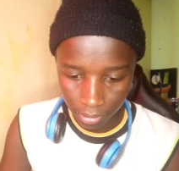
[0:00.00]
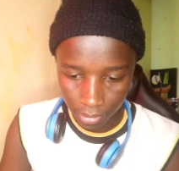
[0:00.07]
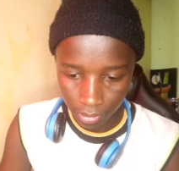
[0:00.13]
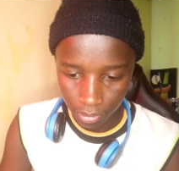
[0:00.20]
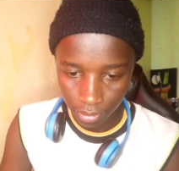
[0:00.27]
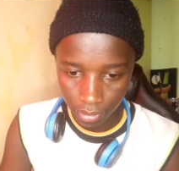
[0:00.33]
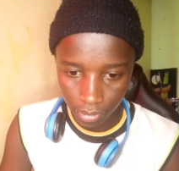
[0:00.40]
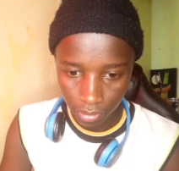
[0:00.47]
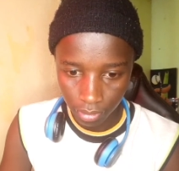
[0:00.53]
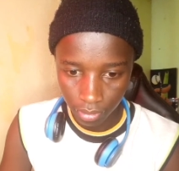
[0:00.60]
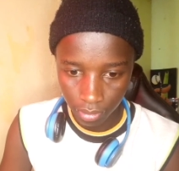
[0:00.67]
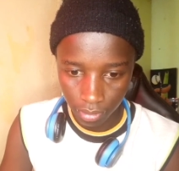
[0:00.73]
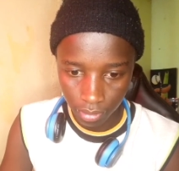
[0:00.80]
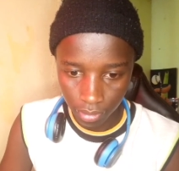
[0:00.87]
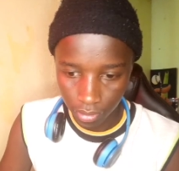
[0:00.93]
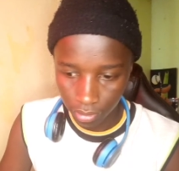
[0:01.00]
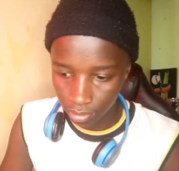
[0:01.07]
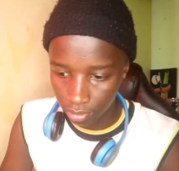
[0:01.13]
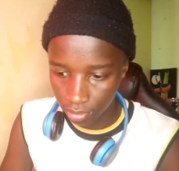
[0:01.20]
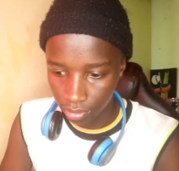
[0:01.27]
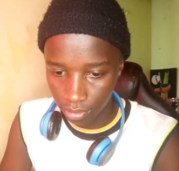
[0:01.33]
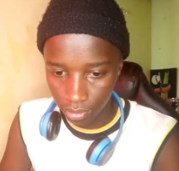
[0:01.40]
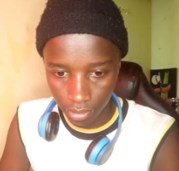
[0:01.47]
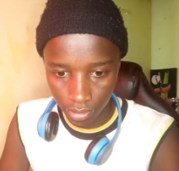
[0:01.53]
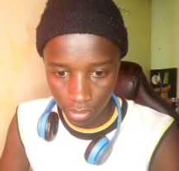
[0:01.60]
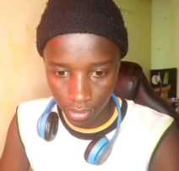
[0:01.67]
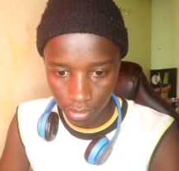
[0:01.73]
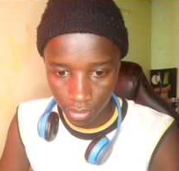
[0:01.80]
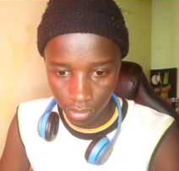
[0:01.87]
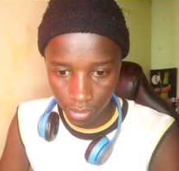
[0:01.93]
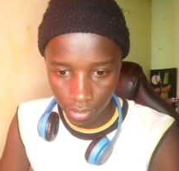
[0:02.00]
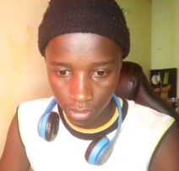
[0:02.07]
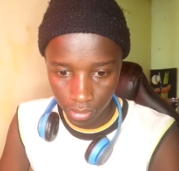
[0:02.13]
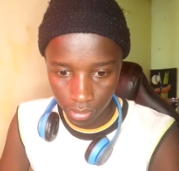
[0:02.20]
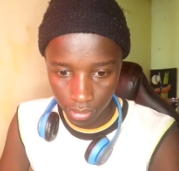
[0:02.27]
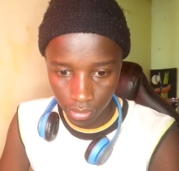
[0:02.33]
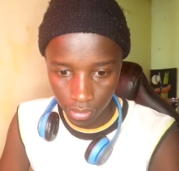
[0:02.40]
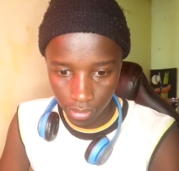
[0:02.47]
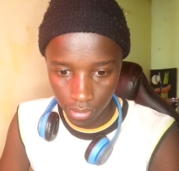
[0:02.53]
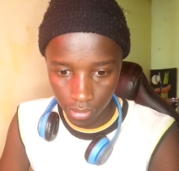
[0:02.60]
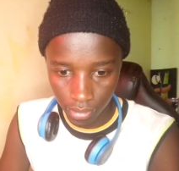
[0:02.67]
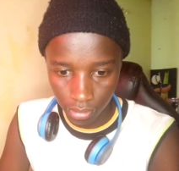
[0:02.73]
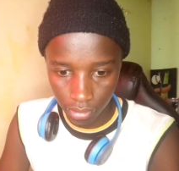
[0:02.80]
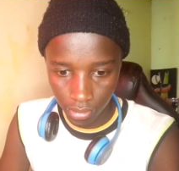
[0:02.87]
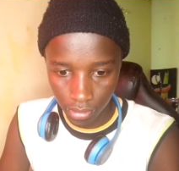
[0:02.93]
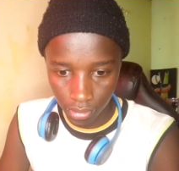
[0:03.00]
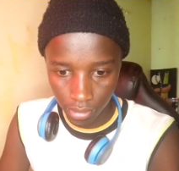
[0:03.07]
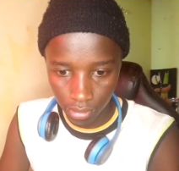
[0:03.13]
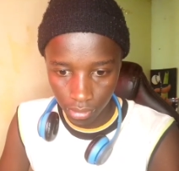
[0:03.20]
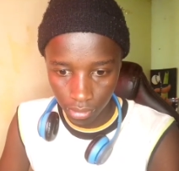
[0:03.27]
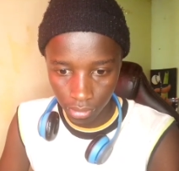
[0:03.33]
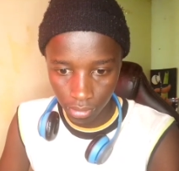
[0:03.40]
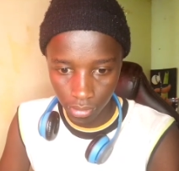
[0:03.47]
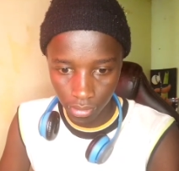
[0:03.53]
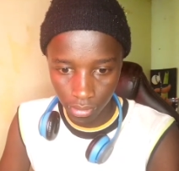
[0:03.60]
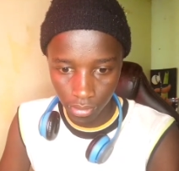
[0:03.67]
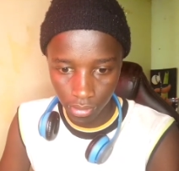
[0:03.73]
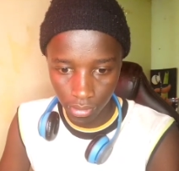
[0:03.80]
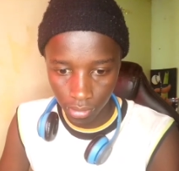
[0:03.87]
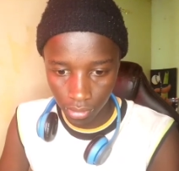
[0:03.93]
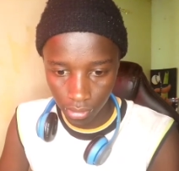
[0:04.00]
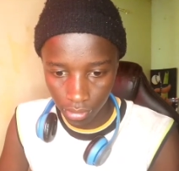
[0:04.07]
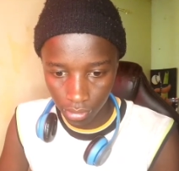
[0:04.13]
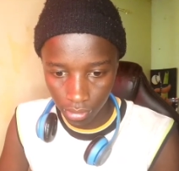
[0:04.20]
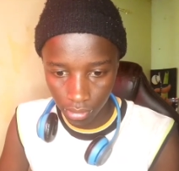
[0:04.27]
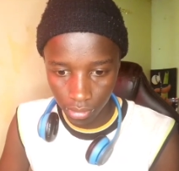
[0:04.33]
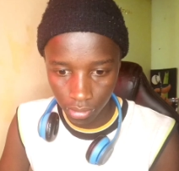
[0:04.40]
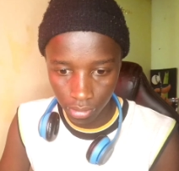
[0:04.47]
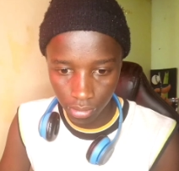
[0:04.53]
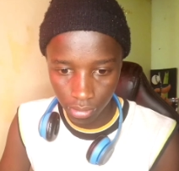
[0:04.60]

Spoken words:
(silence)